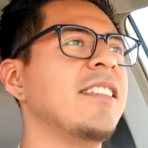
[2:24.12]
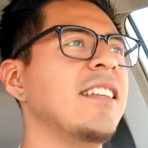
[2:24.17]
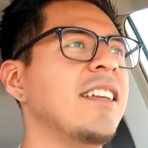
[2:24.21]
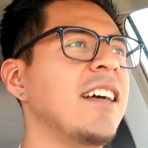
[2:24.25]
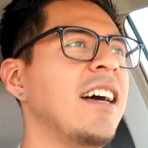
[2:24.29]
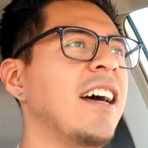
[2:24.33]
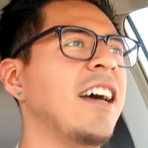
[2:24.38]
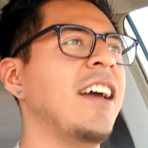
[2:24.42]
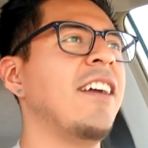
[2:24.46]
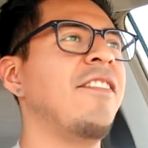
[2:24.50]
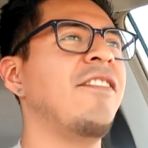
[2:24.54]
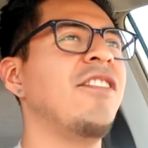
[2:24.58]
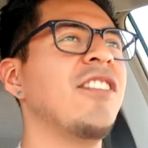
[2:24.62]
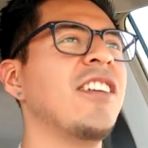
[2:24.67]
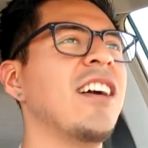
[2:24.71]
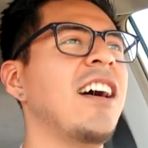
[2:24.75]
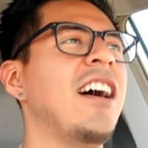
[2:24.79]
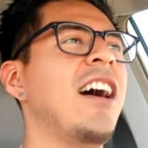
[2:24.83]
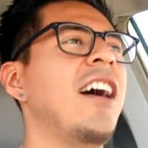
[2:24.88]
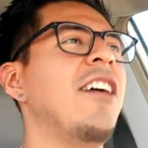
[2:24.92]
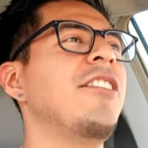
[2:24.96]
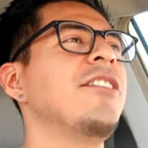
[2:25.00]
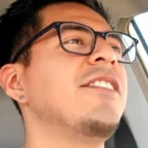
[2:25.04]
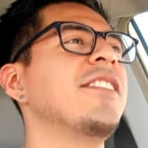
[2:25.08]
I forgot
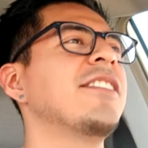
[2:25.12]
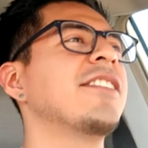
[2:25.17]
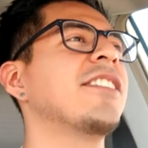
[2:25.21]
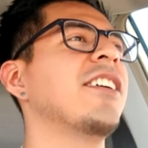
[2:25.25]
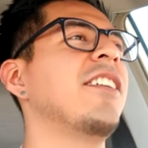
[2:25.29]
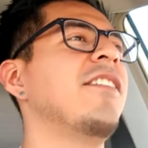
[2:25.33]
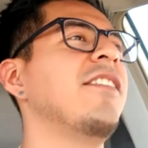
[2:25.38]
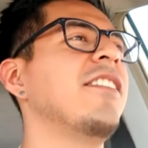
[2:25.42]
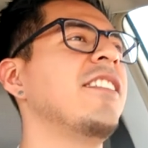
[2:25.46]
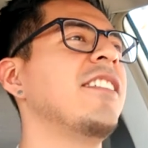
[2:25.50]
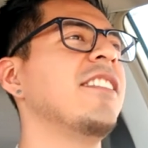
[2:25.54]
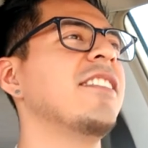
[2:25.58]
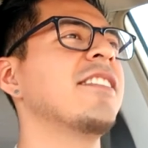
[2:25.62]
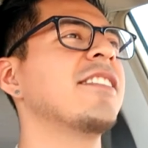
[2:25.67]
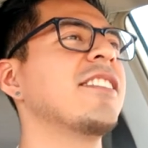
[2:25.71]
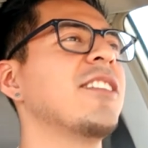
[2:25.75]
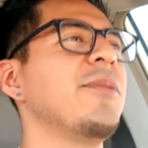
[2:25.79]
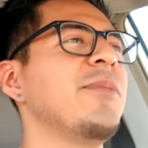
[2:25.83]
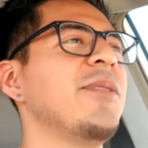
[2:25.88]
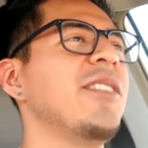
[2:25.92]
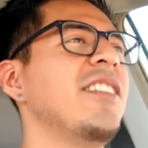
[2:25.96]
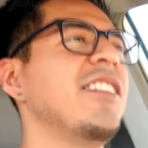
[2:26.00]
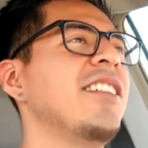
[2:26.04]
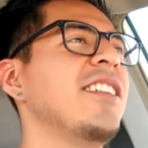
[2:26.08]
how I discovered this
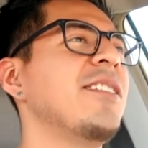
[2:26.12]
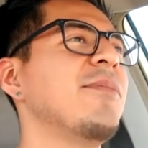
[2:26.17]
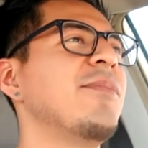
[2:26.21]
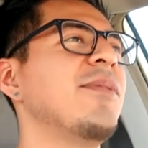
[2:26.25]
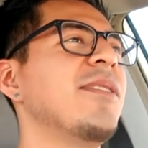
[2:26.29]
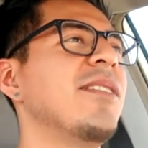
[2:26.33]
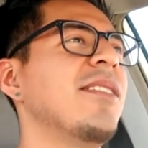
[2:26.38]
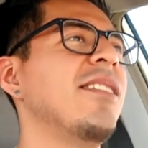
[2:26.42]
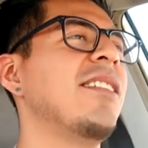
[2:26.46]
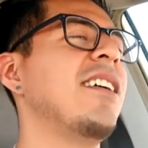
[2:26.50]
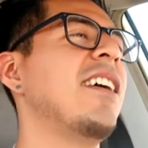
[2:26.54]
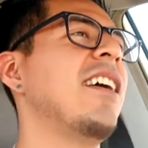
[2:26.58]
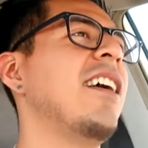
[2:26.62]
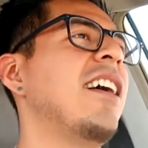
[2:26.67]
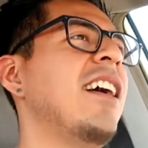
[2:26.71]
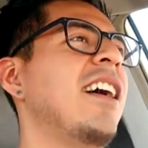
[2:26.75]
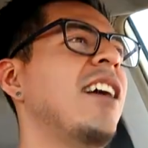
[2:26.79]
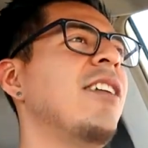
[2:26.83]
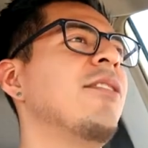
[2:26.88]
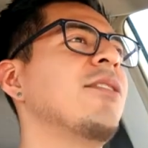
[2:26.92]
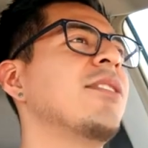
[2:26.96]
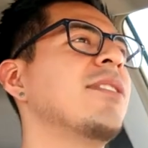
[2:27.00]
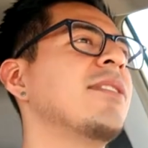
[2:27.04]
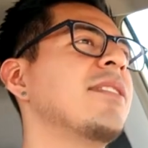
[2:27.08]
community, but
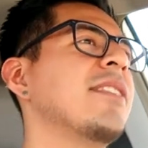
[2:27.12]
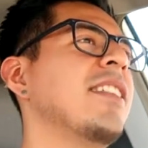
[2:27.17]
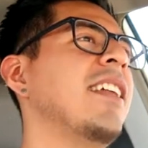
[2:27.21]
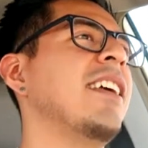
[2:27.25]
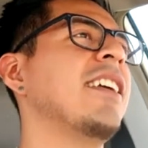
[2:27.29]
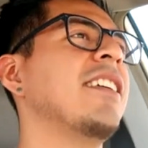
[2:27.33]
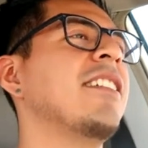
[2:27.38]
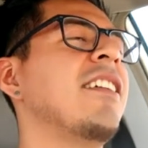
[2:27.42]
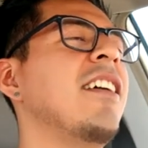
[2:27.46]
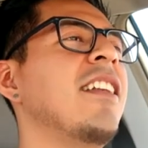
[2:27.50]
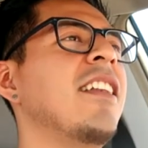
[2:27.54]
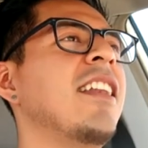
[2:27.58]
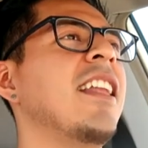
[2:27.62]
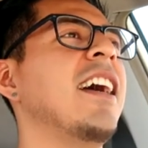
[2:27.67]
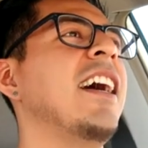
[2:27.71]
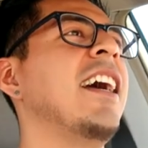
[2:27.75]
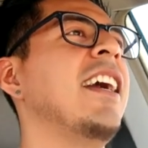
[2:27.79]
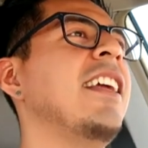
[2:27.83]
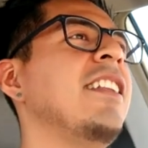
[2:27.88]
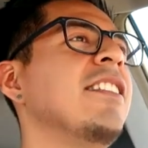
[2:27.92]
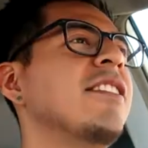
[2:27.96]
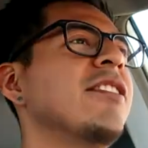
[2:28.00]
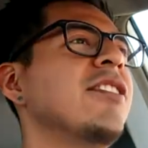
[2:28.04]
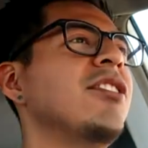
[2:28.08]
I was like
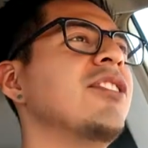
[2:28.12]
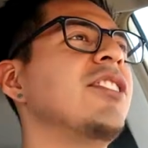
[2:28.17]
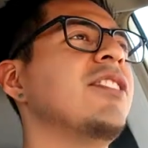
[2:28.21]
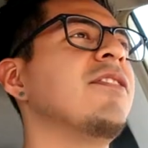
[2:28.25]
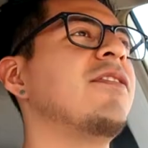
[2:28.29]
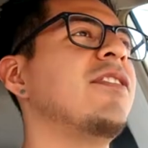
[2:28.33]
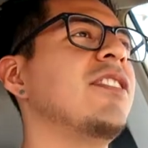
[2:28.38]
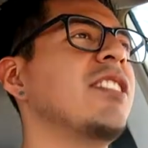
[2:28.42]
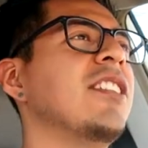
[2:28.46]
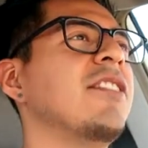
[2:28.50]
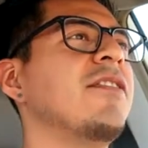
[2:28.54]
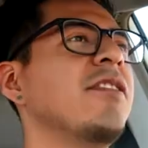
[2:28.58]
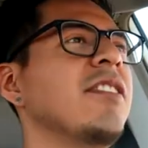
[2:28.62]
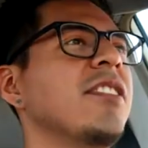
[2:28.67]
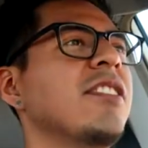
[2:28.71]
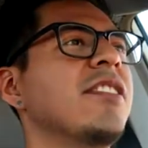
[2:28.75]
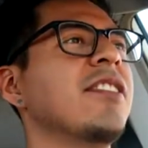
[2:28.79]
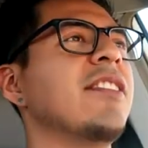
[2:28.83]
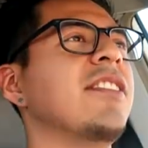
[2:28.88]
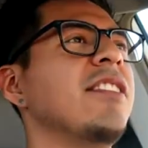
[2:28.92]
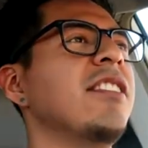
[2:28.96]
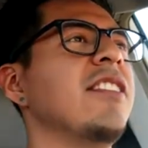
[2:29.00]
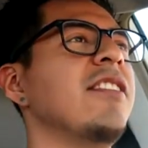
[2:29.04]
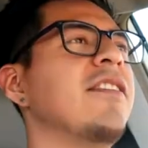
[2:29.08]
online searching for different
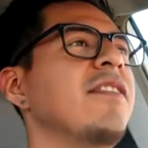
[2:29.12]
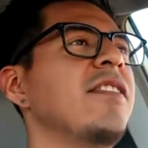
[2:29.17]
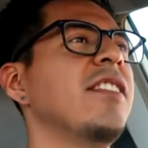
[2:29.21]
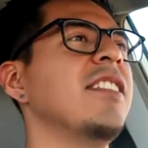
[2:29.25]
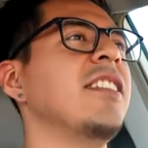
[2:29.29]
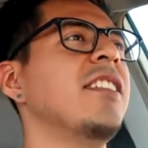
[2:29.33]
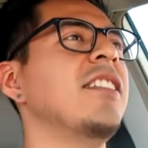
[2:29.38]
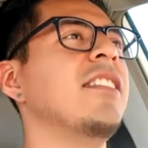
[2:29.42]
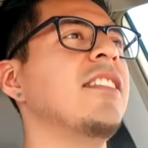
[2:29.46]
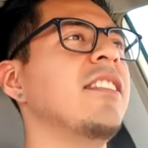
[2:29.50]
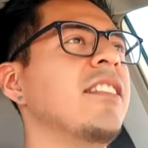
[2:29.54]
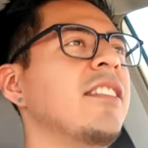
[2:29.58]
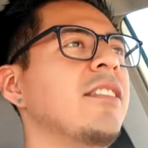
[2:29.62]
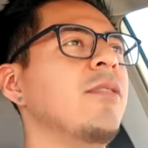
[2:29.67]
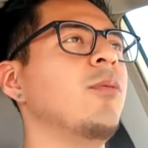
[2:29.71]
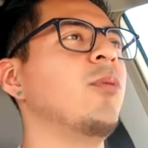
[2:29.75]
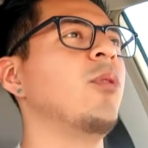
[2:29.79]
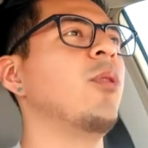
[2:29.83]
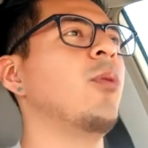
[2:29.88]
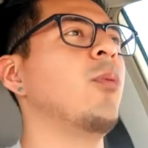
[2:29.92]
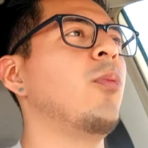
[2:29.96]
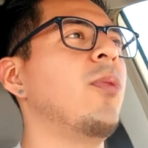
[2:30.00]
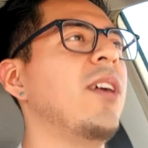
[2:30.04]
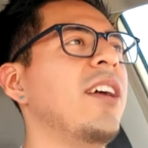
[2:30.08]
stuff,
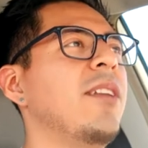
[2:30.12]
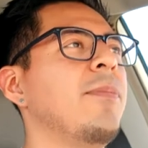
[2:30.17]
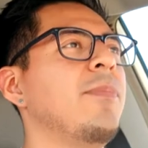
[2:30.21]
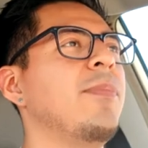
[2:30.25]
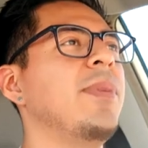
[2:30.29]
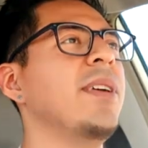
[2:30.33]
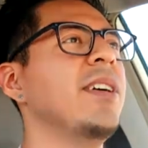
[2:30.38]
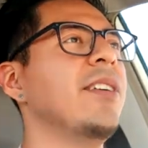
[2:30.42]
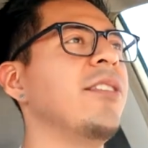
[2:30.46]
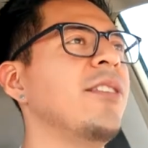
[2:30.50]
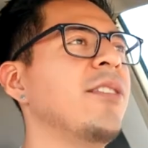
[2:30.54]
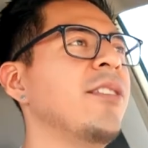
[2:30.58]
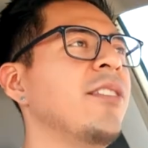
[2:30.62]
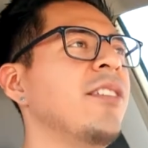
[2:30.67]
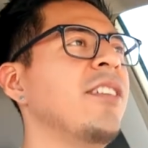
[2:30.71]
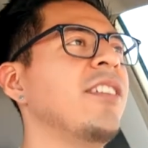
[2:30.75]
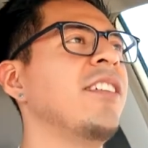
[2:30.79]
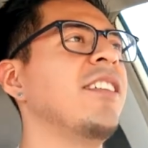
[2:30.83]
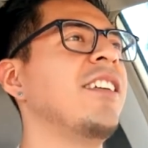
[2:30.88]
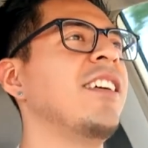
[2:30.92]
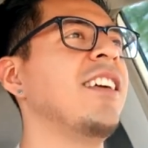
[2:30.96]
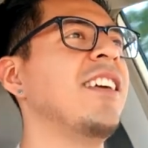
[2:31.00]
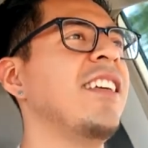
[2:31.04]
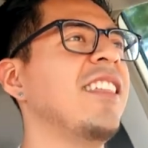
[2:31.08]
and the red pill
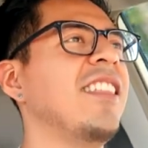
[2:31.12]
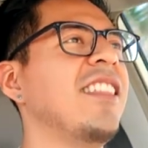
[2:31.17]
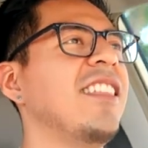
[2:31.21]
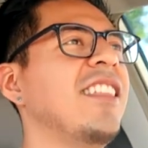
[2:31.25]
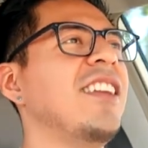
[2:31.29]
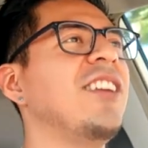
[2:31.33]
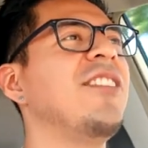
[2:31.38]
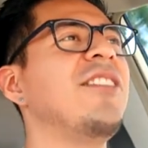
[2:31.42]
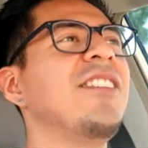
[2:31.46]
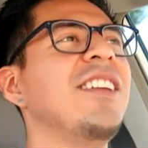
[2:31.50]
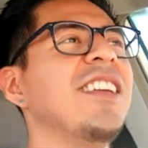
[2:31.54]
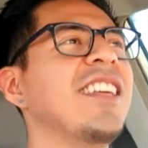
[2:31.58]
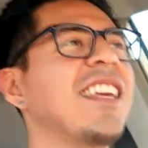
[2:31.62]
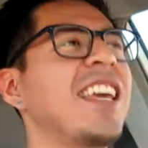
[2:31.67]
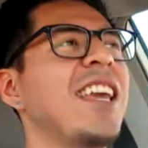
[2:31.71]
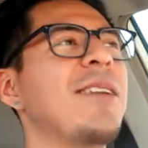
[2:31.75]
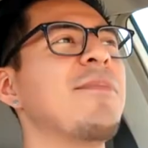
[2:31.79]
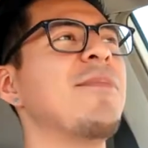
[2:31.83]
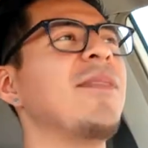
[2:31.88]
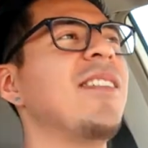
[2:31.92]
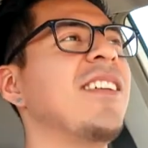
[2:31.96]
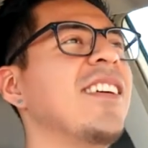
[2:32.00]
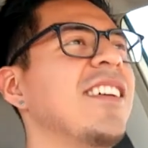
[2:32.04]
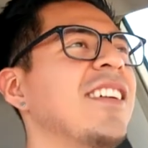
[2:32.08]
theory
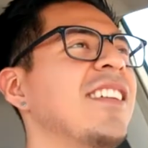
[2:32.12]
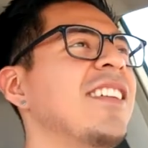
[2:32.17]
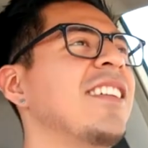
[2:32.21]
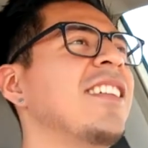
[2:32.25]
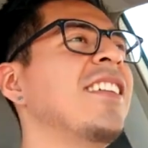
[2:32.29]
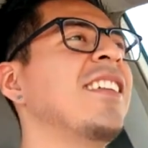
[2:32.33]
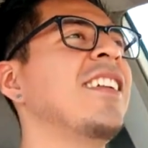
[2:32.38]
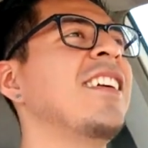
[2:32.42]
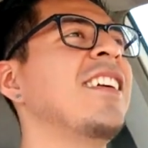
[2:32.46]
came on,